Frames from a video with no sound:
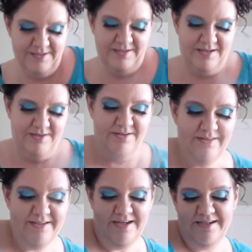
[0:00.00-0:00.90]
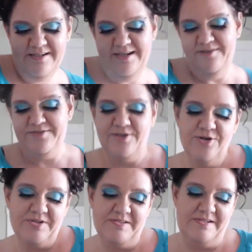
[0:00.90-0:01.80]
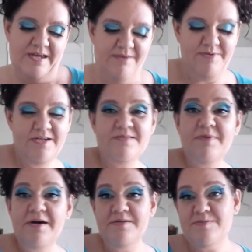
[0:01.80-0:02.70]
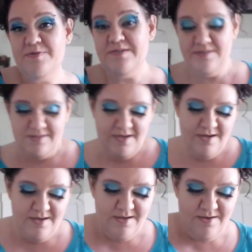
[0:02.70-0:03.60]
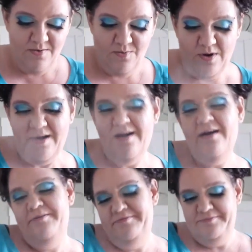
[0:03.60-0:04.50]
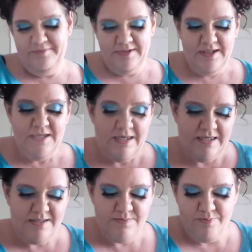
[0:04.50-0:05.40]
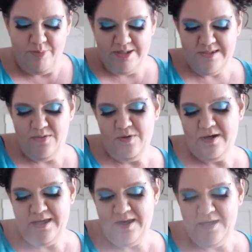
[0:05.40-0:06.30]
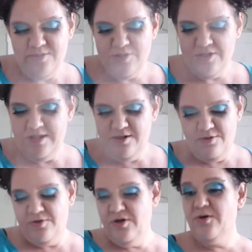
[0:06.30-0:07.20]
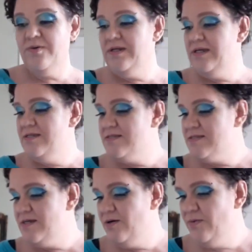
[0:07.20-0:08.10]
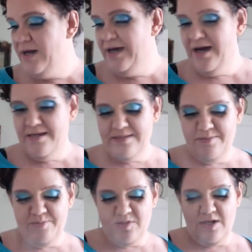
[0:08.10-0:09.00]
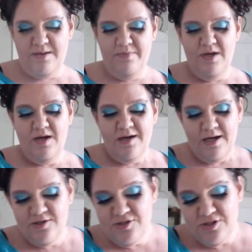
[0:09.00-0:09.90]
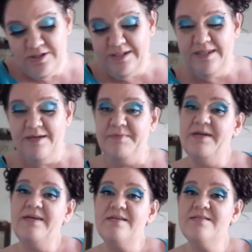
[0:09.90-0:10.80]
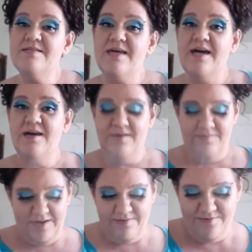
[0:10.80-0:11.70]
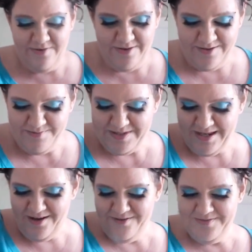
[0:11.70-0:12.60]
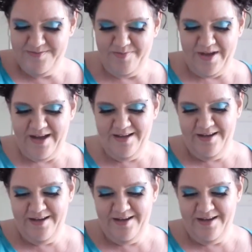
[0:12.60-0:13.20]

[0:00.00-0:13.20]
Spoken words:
I didn't have to cook today because my husband's, well, he's busy working. I usually don't cook when he's away at supper time. I usually let my kids like fend for themselves, but